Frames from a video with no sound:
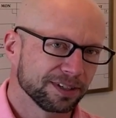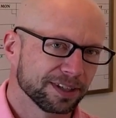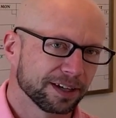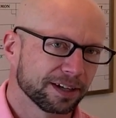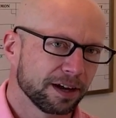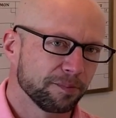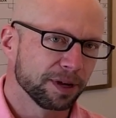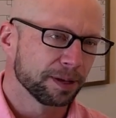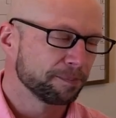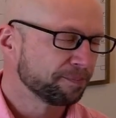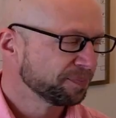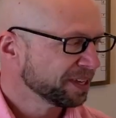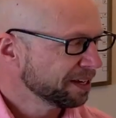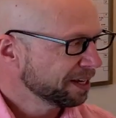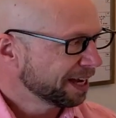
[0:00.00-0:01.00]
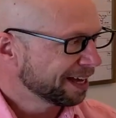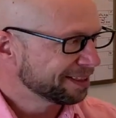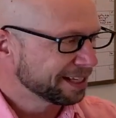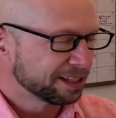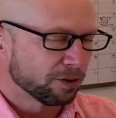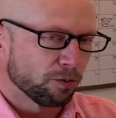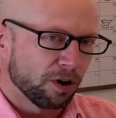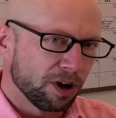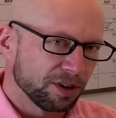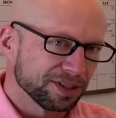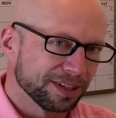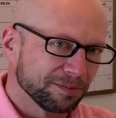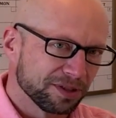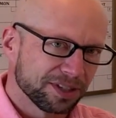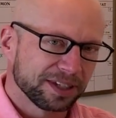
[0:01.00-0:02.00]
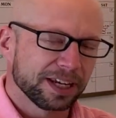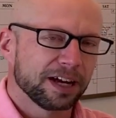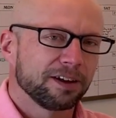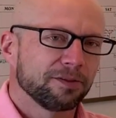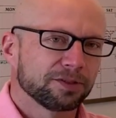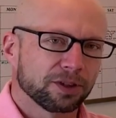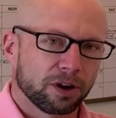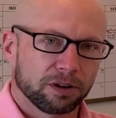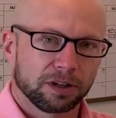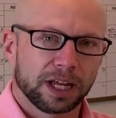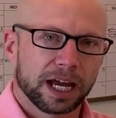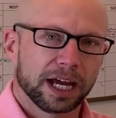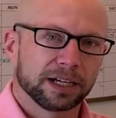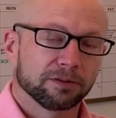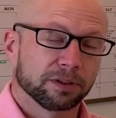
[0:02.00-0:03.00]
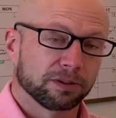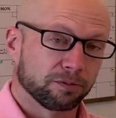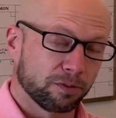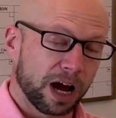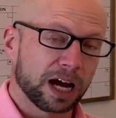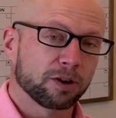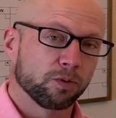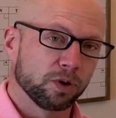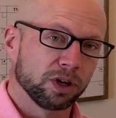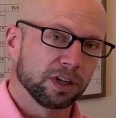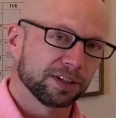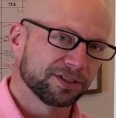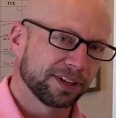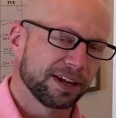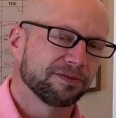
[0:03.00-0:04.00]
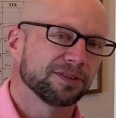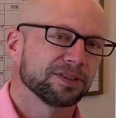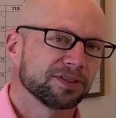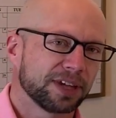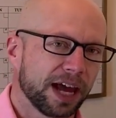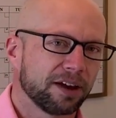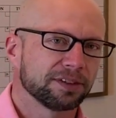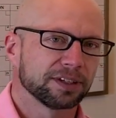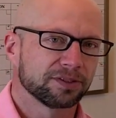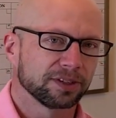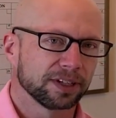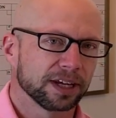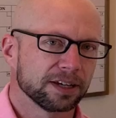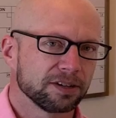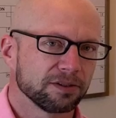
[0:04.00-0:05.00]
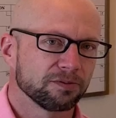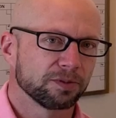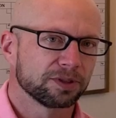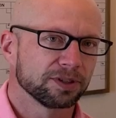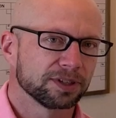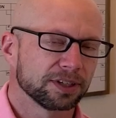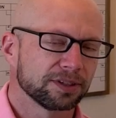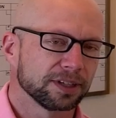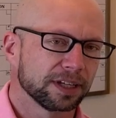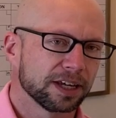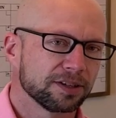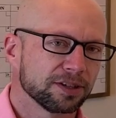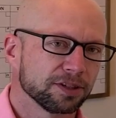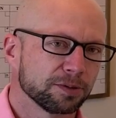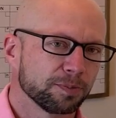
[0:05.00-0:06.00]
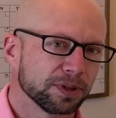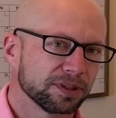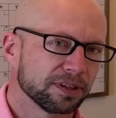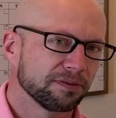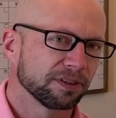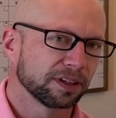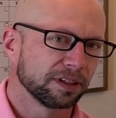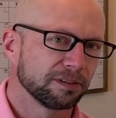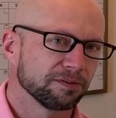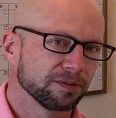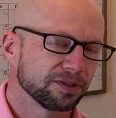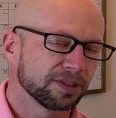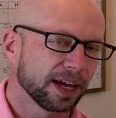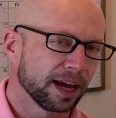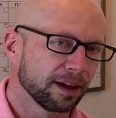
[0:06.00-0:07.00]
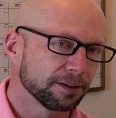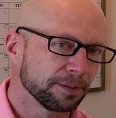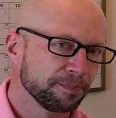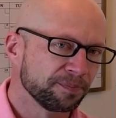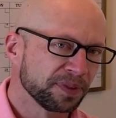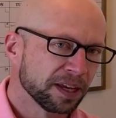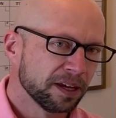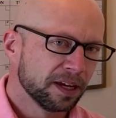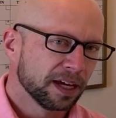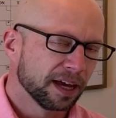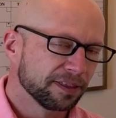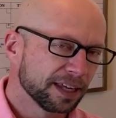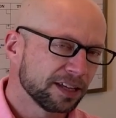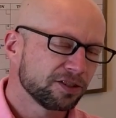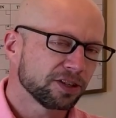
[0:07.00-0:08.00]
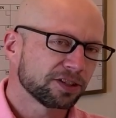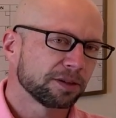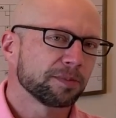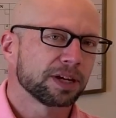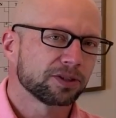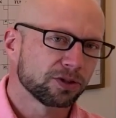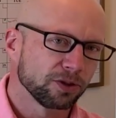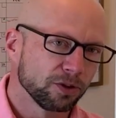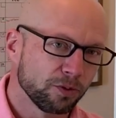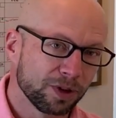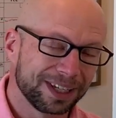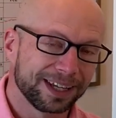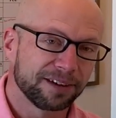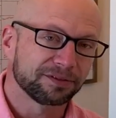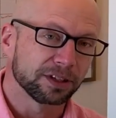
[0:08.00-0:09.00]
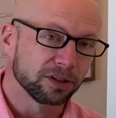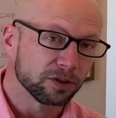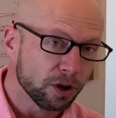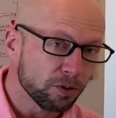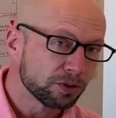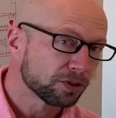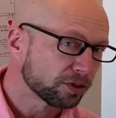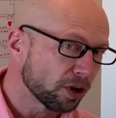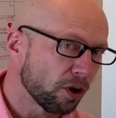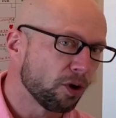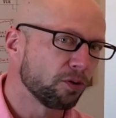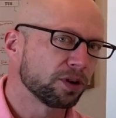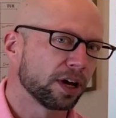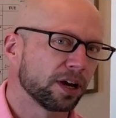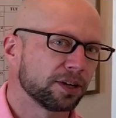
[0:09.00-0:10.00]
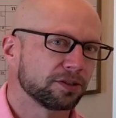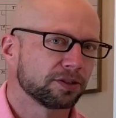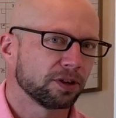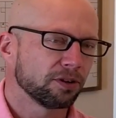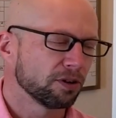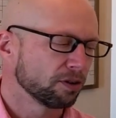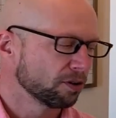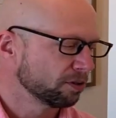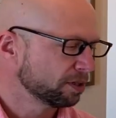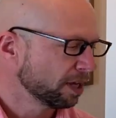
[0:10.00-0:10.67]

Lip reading: that come in. And then the walls themselves are lined with rock wool safe and sound insulation, which is insulation specifically for sound. And then, just to make sure we left no stone unturned,